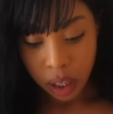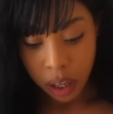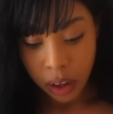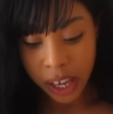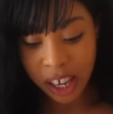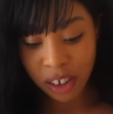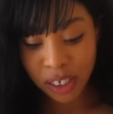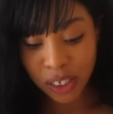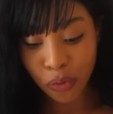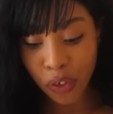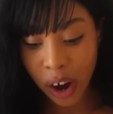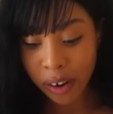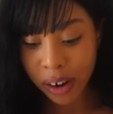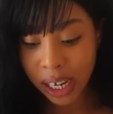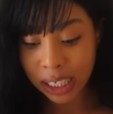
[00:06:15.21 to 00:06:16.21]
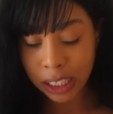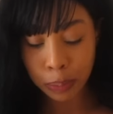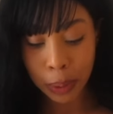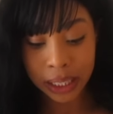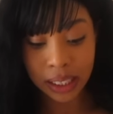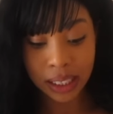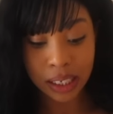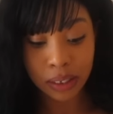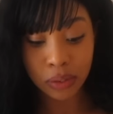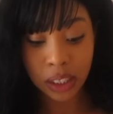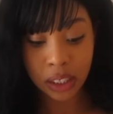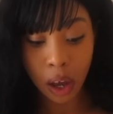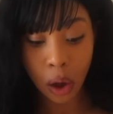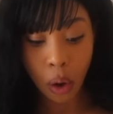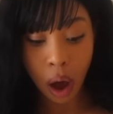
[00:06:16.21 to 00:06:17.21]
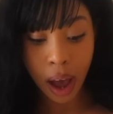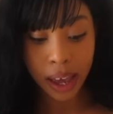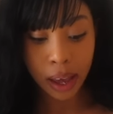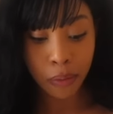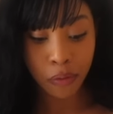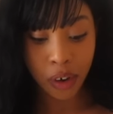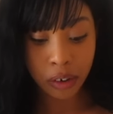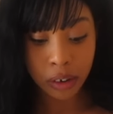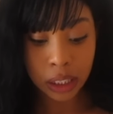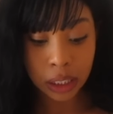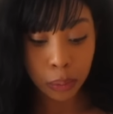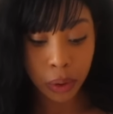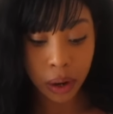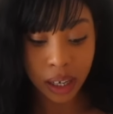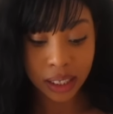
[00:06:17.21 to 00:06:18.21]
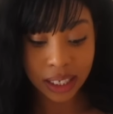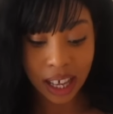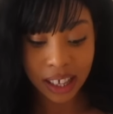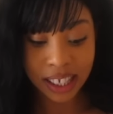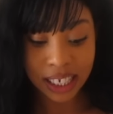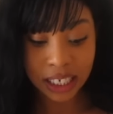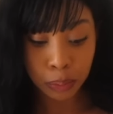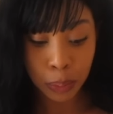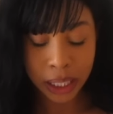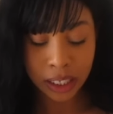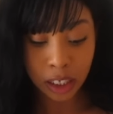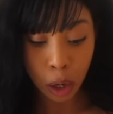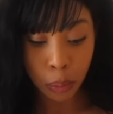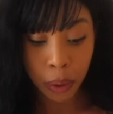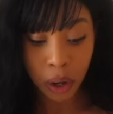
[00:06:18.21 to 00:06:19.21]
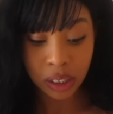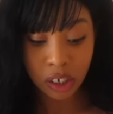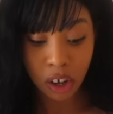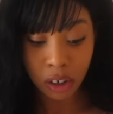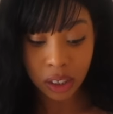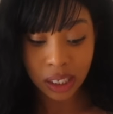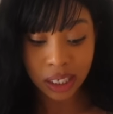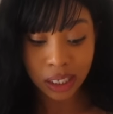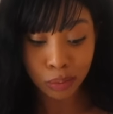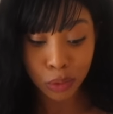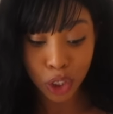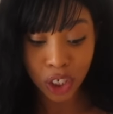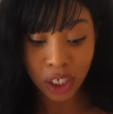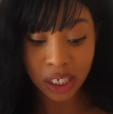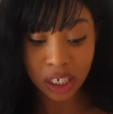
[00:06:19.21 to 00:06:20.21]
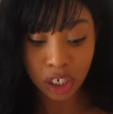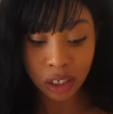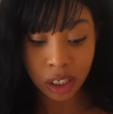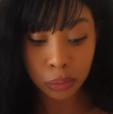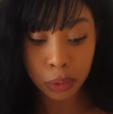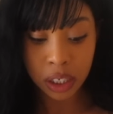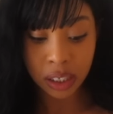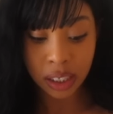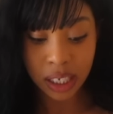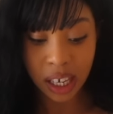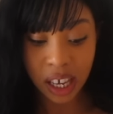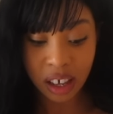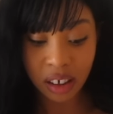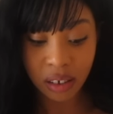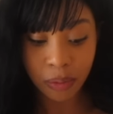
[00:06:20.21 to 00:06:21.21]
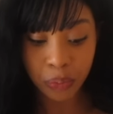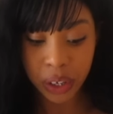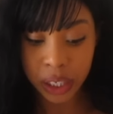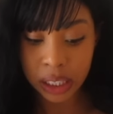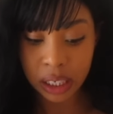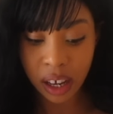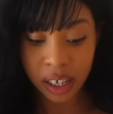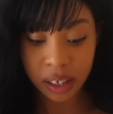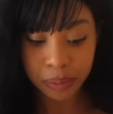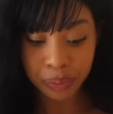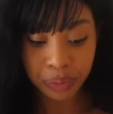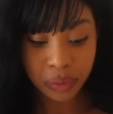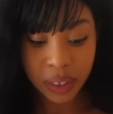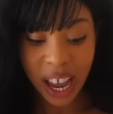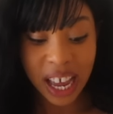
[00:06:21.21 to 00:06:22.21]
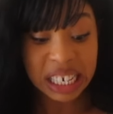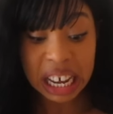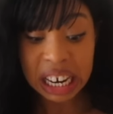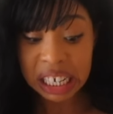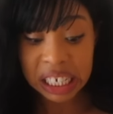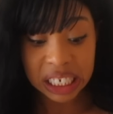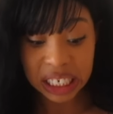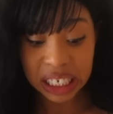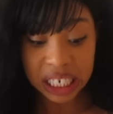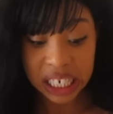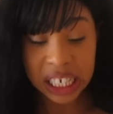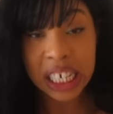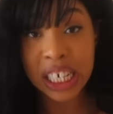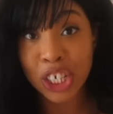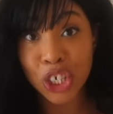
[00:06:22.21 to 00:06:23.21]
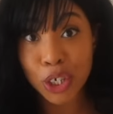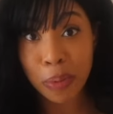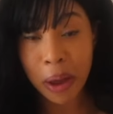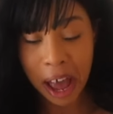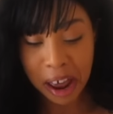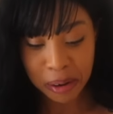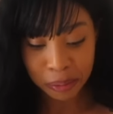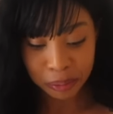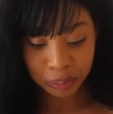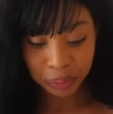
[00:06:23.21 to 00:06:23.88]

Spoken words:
Eel's very expensive, so I am very surprised that this bento box costs as much as it does, because eel is like a delicacy in Japan.